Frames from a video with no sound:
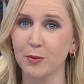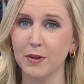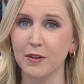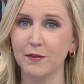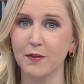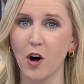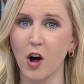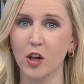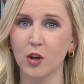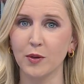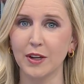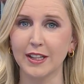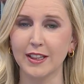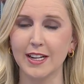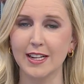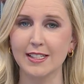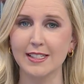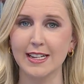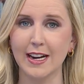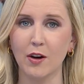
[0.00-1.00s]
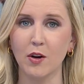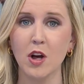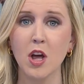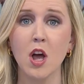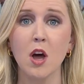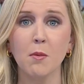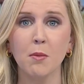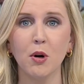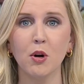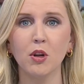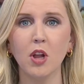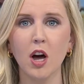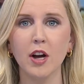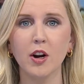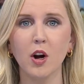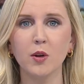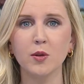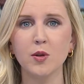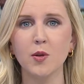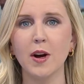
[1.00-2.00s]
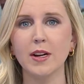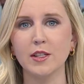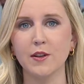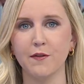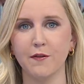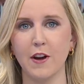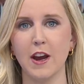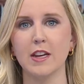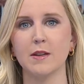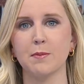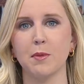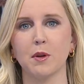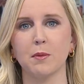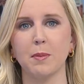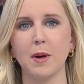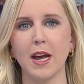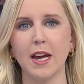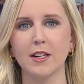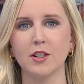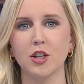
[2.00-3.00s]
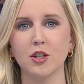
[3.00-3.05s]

be following this. Now, Pollard also has a Facebook page.